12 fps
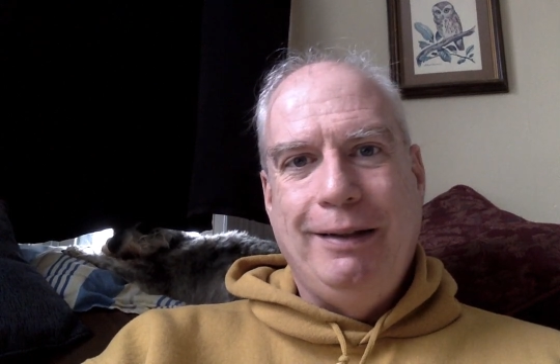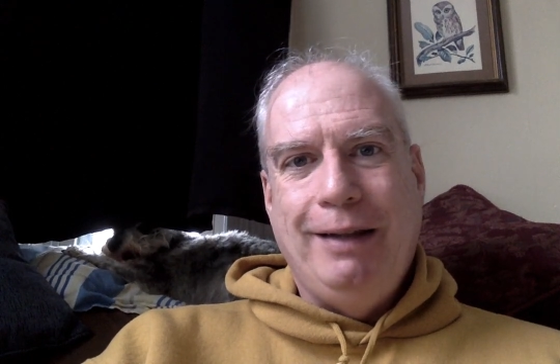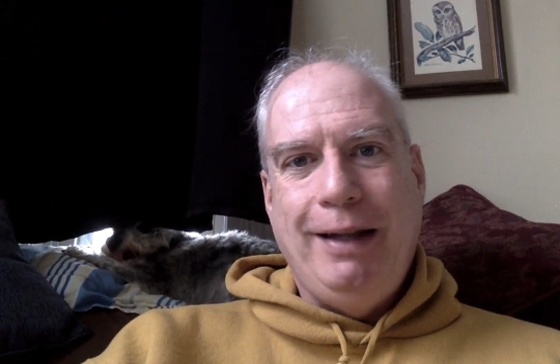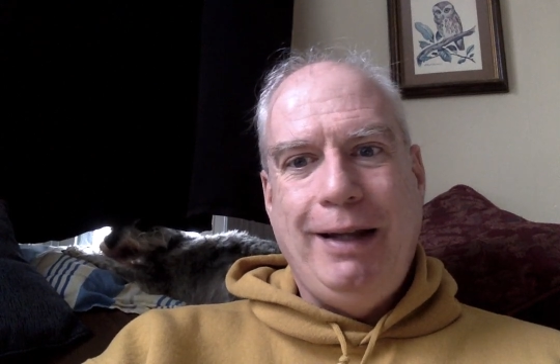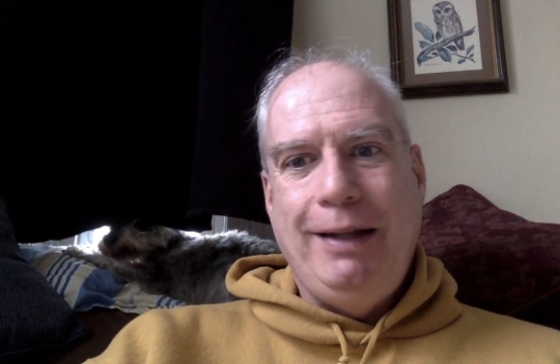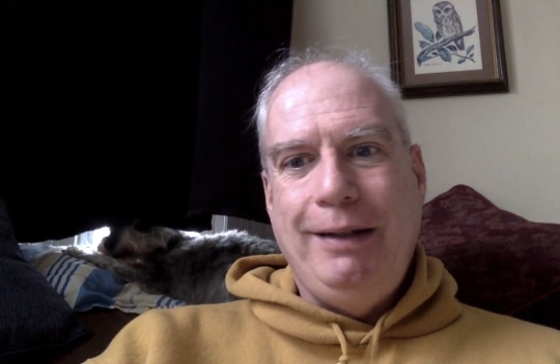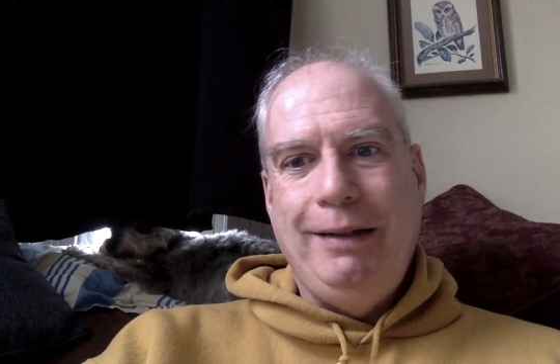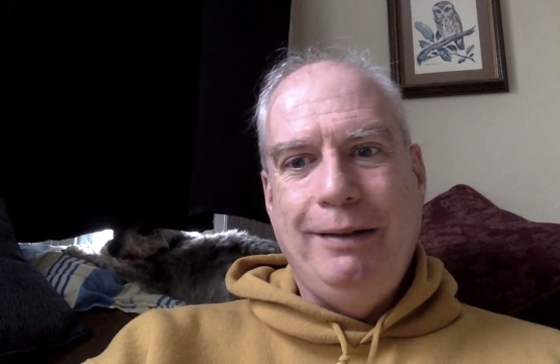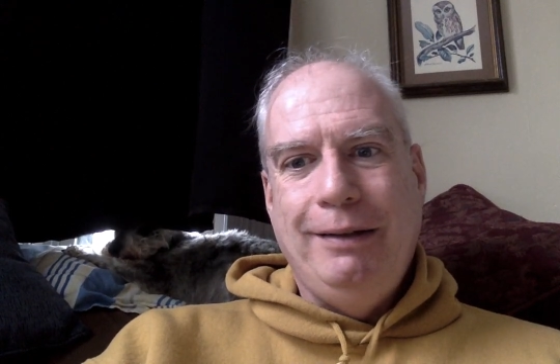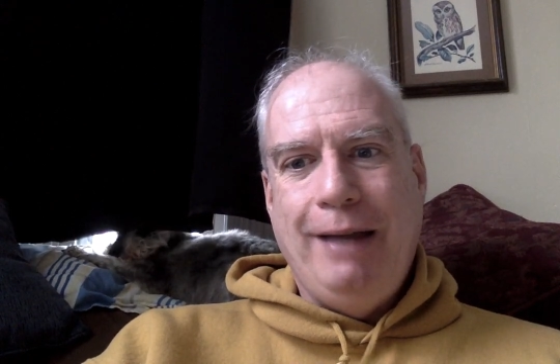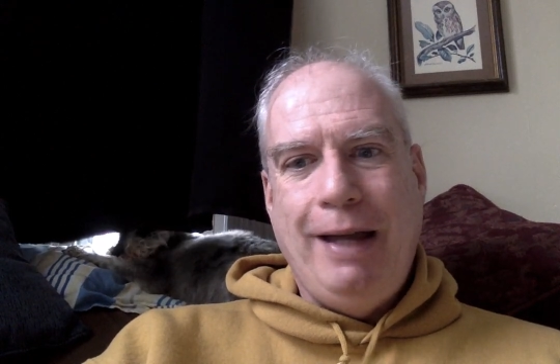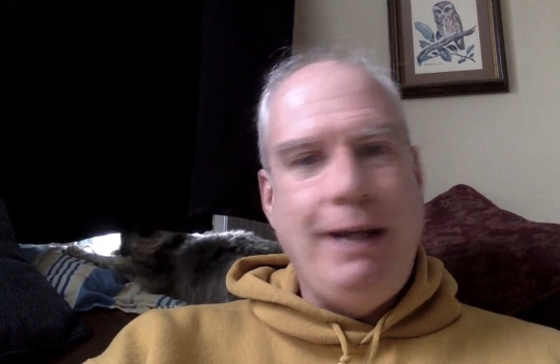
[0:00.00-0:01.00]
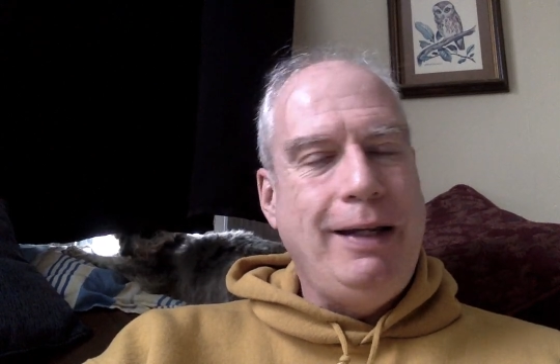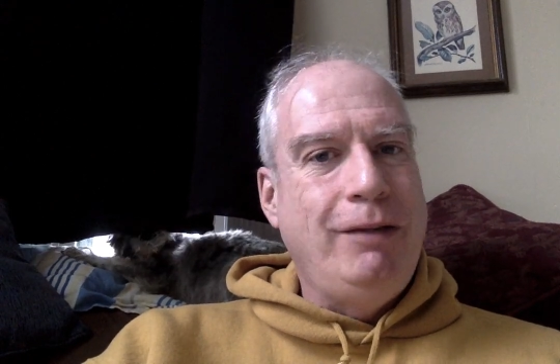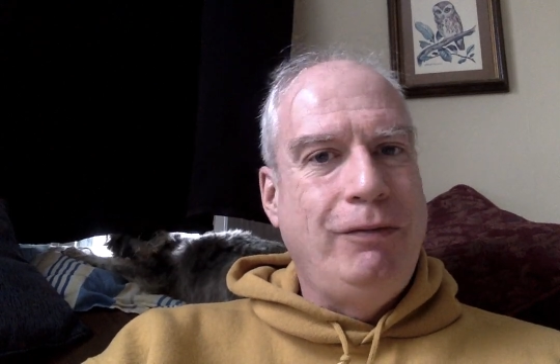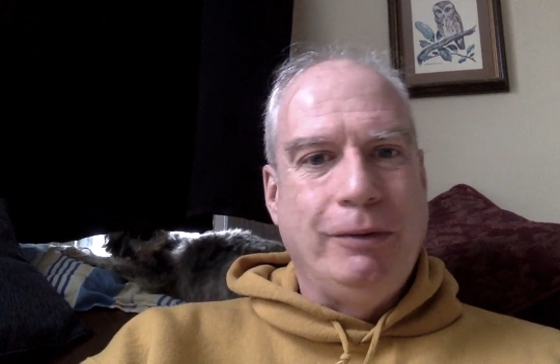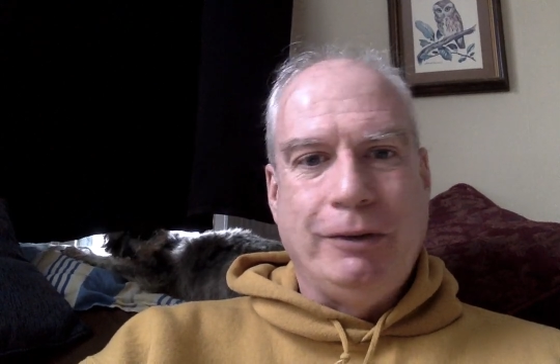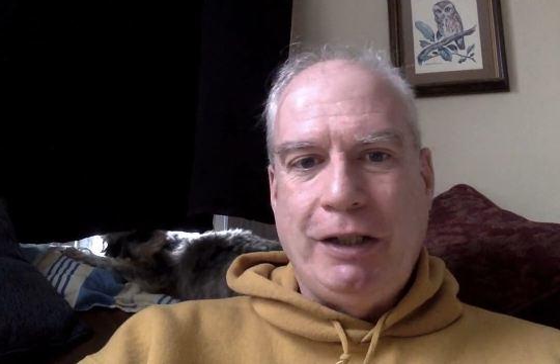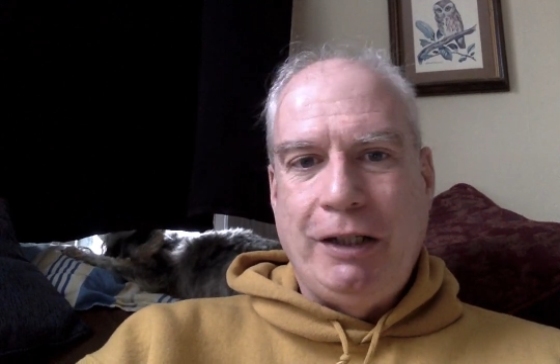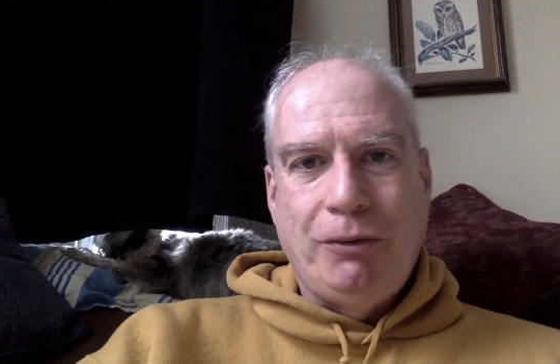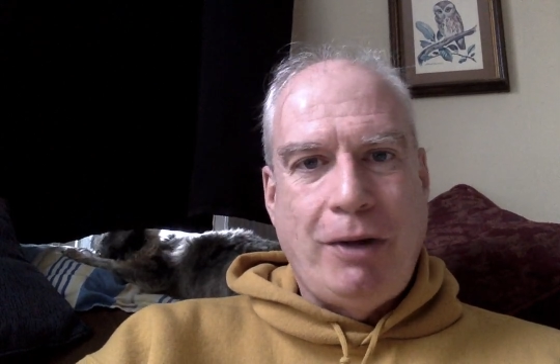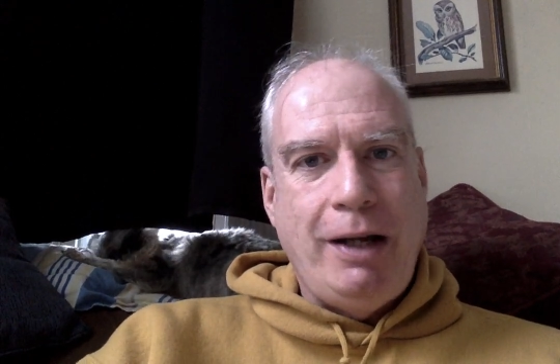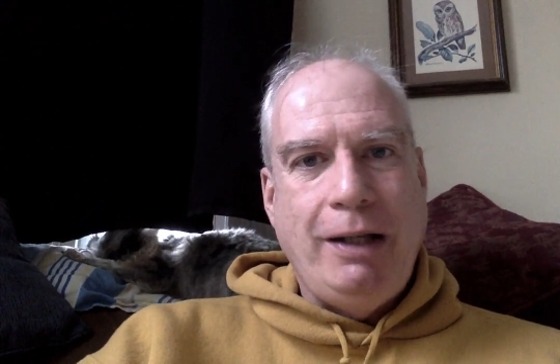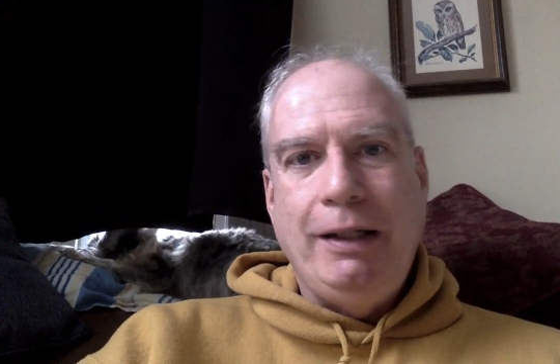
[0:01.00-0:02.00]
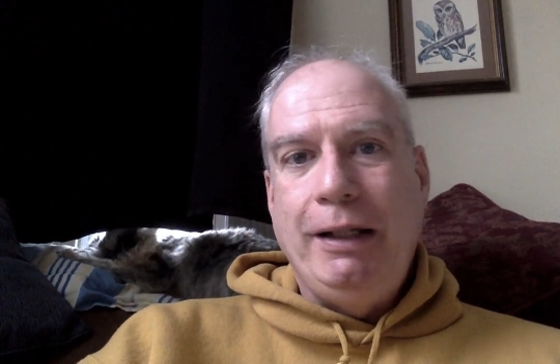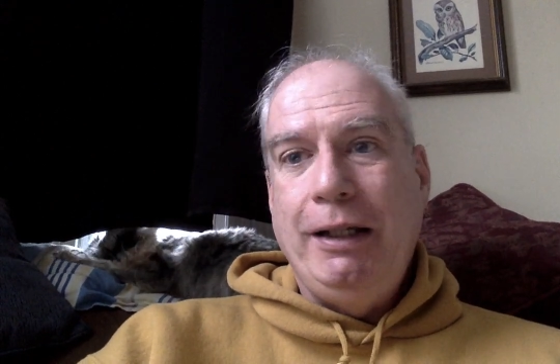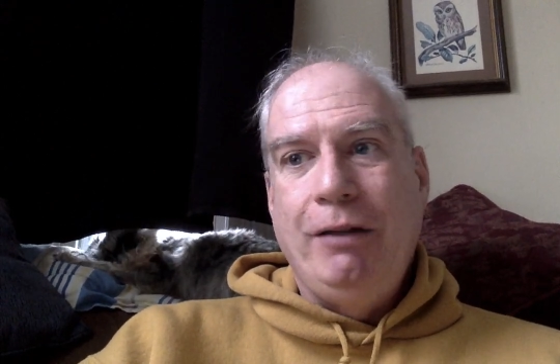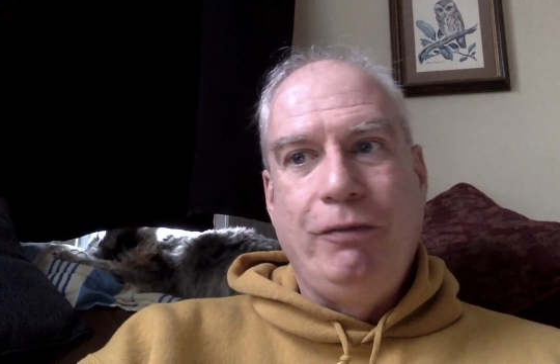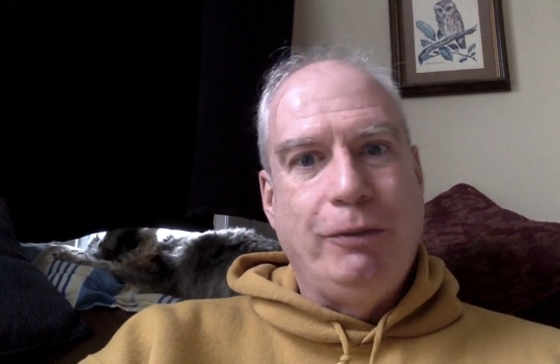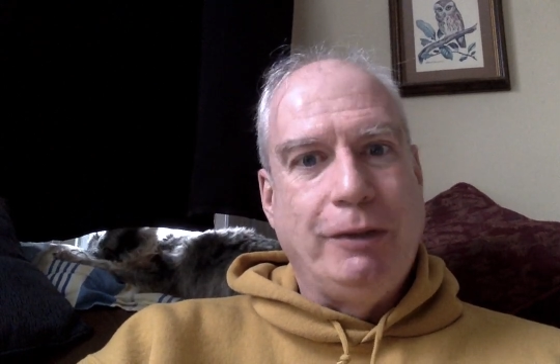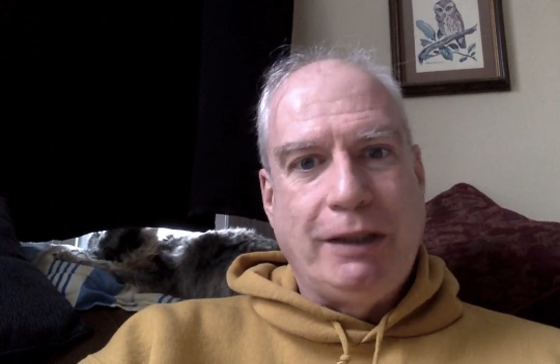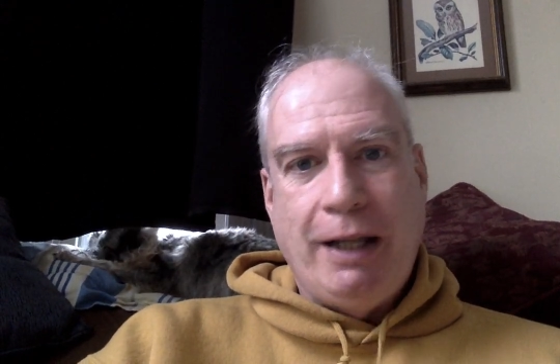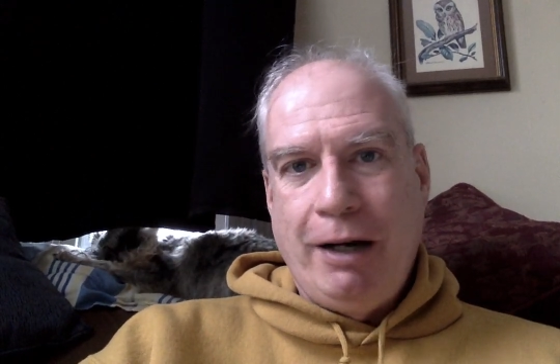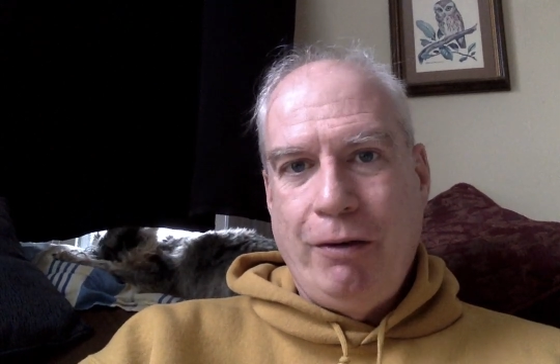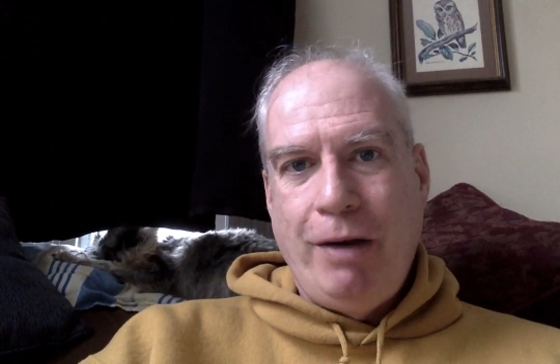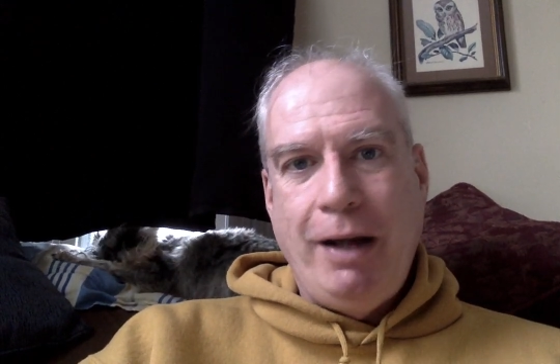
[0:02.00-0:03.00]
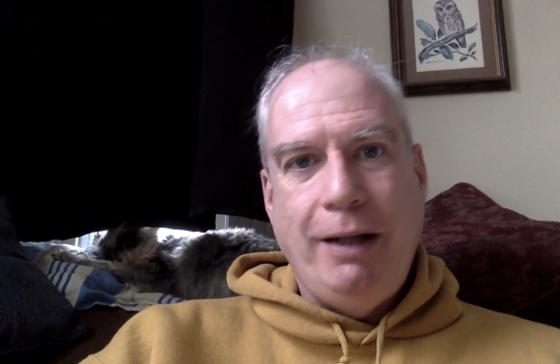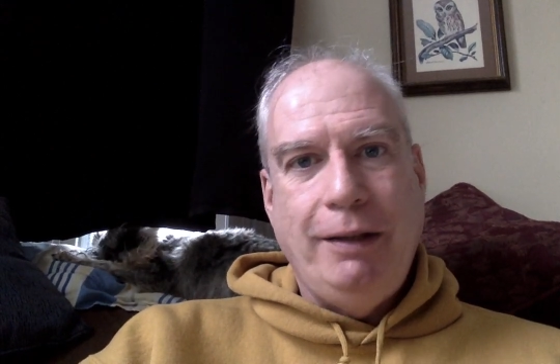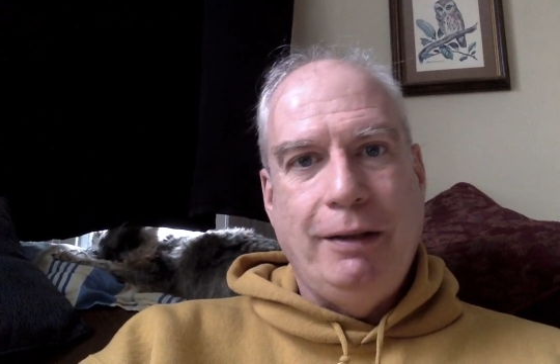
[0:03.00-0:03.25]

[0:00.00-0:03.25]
They, they influenced his writing, he influenced their writing.